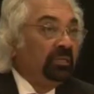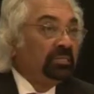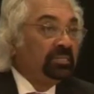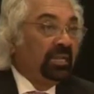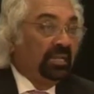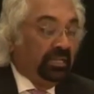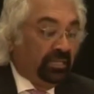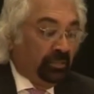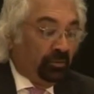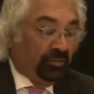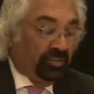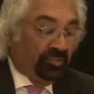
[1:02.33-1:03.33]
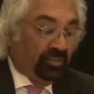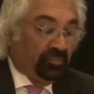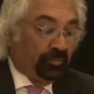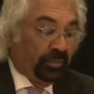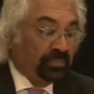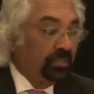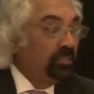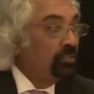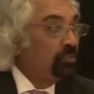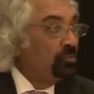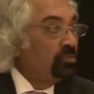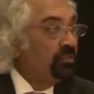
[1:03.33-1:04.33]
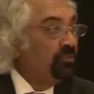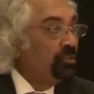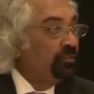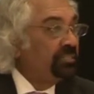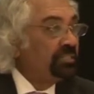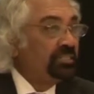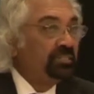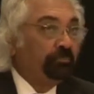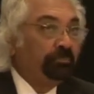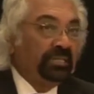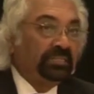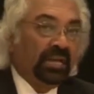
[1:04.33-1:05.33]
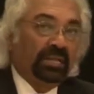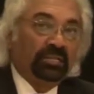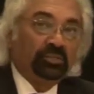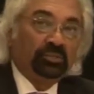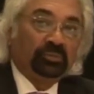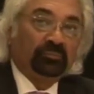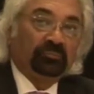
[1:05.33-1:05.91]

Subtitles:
Scaling innovation, especially inclusive innovation, is a big challenge.